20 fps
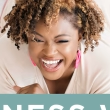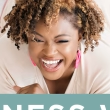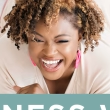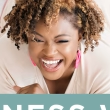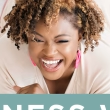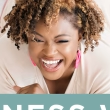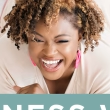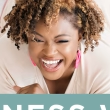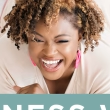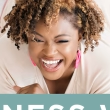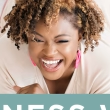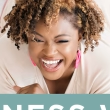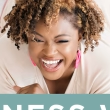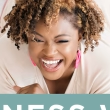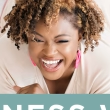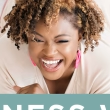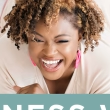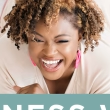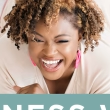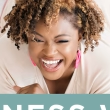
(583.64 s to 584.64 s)

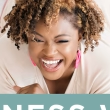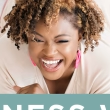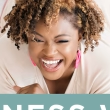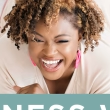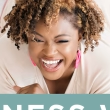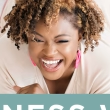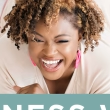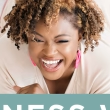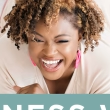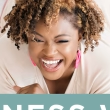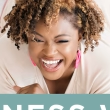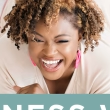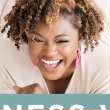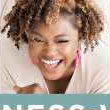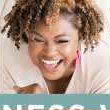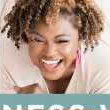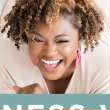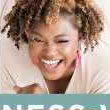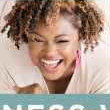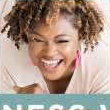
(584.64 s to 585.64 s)

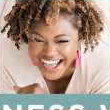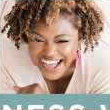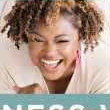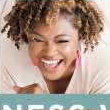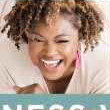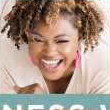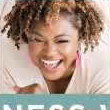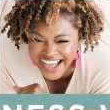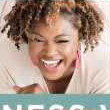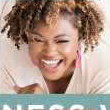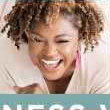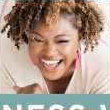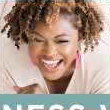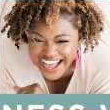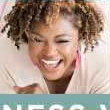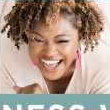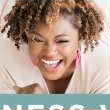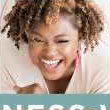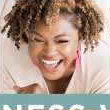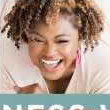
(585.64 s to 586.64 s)

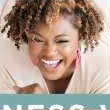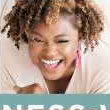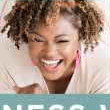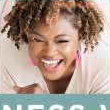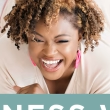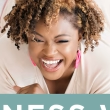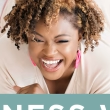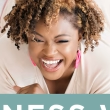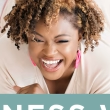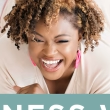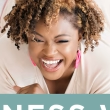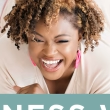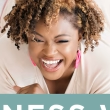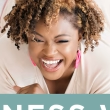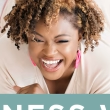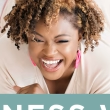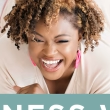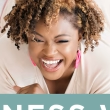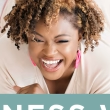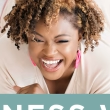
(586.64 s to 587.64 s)

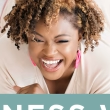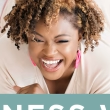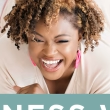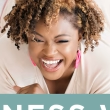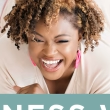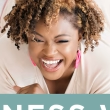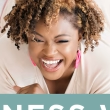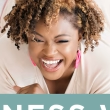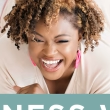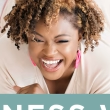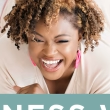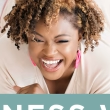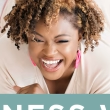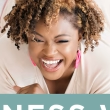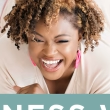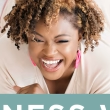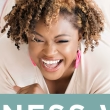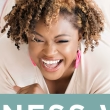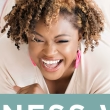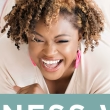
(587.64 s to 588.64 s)

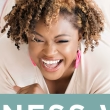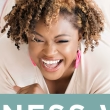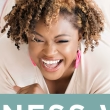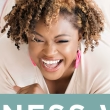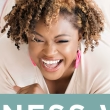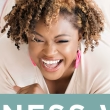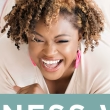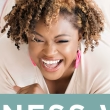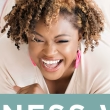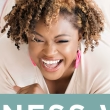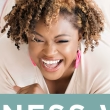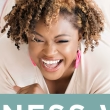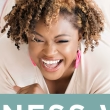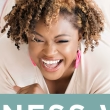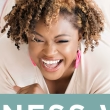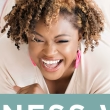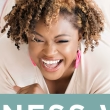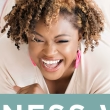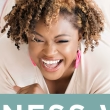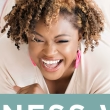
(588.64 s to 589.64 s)

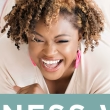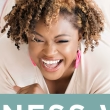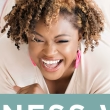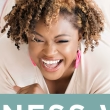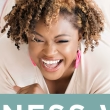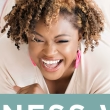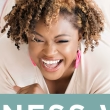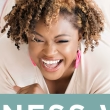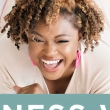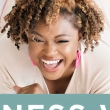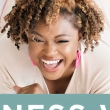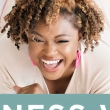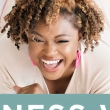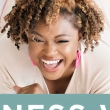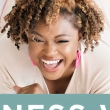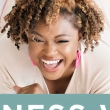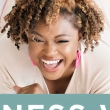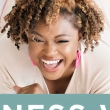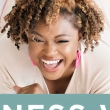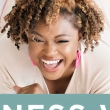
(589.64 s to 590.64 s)

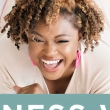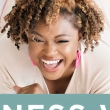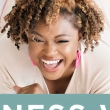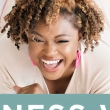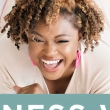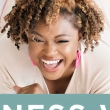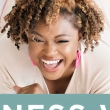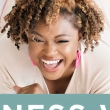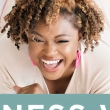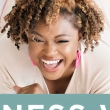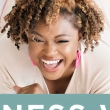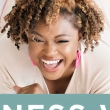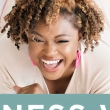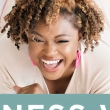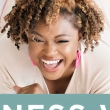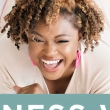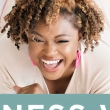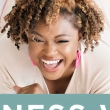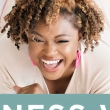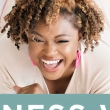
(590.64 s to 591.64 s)
(no lip movement)